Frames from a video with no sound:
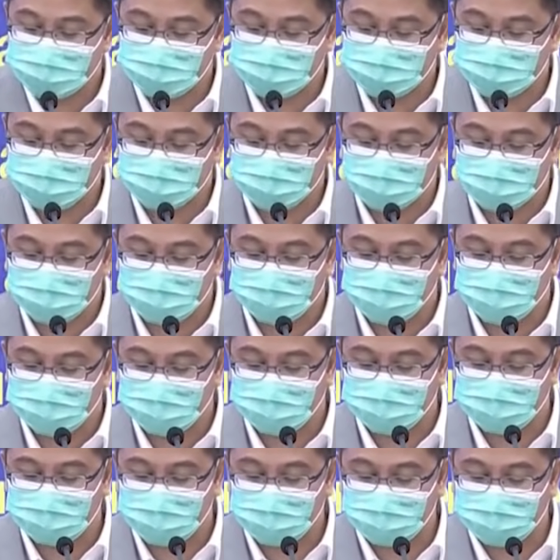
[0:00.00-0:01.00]
to
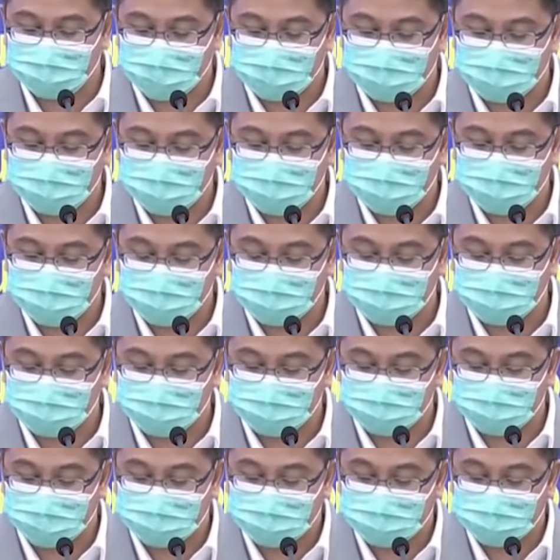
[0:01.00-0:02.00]
COVID-19
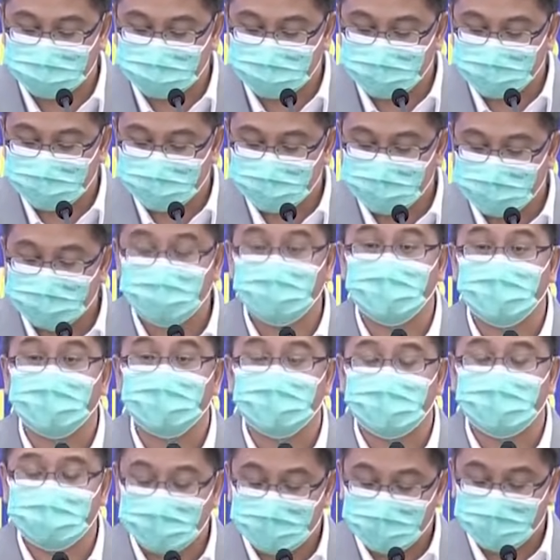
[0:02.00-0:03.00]
vaccines must
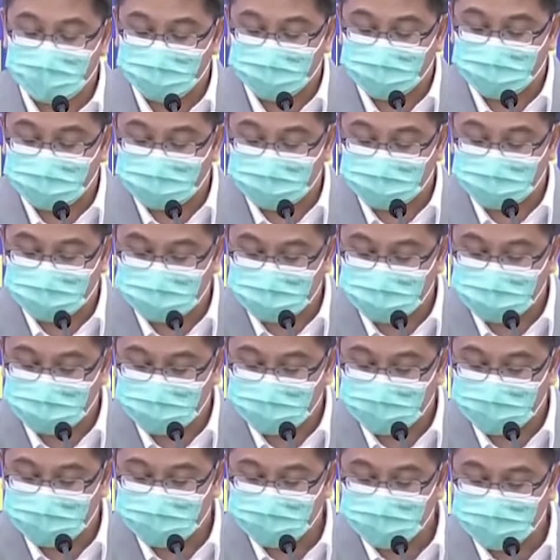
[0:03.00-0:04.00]
be reduced.
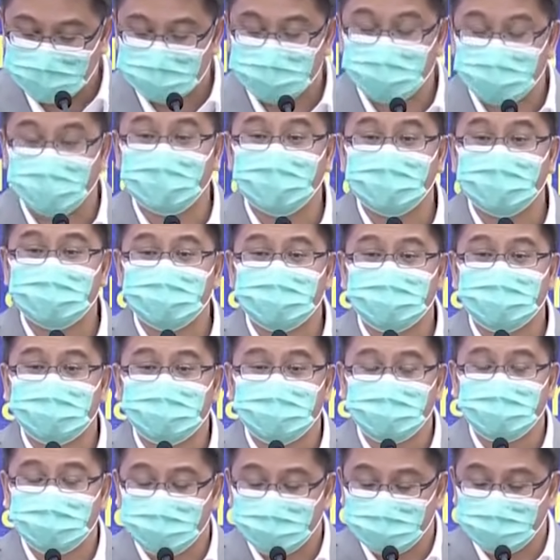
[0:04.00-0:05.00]
The
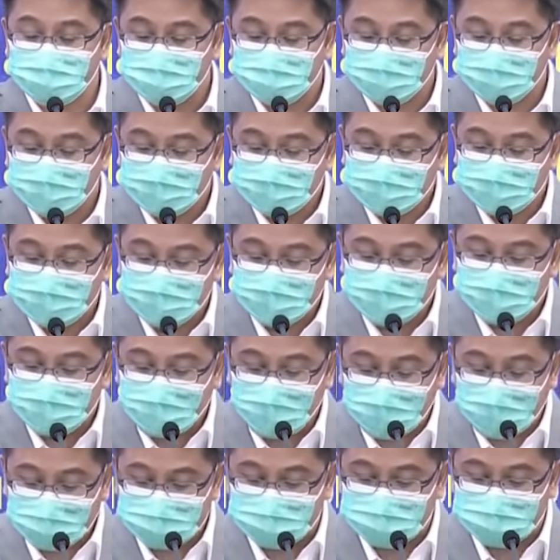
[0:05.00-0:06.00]
challenges to
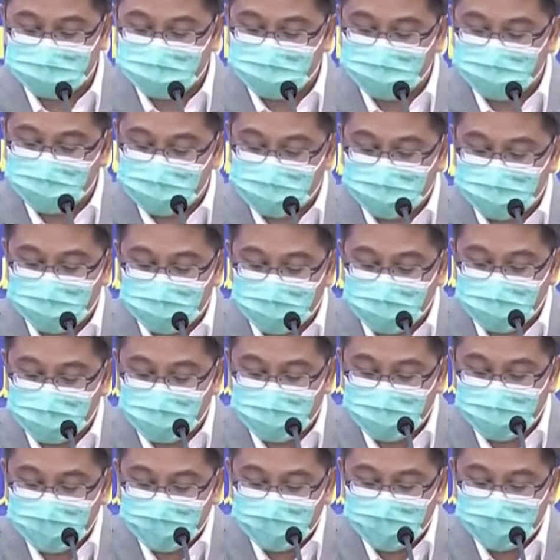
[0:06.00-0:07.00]
access must
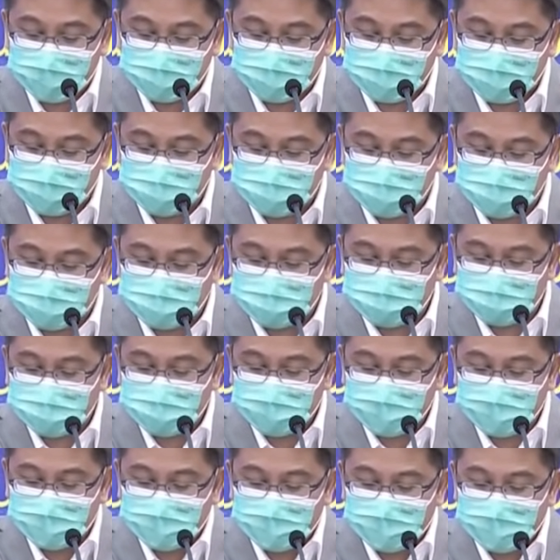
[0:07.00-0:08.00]
be reduced.